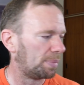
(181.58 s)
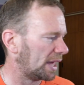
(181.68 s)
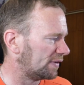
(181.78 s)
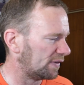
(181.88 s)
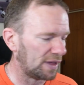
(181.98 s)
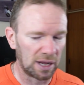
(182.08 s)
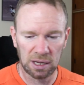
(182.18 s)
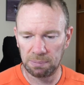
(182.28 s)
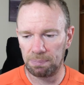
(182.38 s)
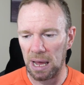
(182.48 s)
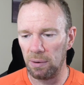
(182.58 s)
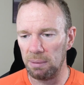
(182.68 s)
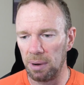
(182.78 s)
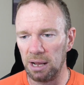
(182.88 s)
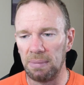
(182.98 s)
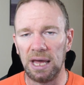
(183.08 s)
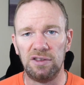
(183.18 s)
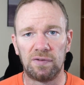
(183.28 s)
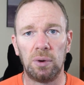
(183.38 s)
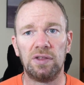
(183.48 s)
places. They're powered in by the mains.
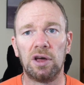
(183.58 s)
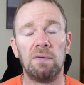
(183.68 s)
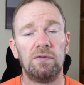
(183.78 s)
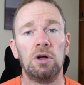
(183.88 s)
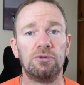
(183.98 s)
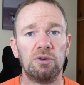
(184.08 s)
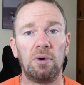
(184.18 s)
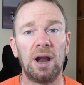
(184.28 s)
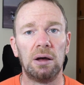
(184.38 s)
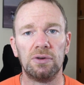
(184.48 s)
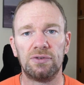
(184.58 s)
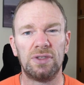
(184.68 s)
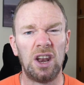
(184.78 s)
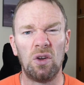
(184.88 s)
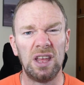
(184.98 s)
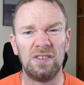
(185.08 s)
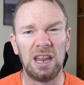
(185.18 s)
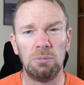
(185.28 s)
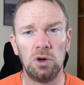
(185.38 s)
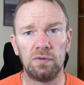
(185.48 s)
If I wanted to go and film somewhere else, they're not
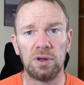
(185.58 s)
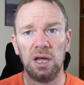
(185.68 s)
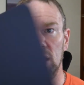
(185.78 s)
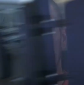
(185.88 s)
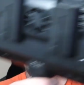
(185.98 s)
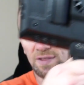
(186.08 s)
easily moved. This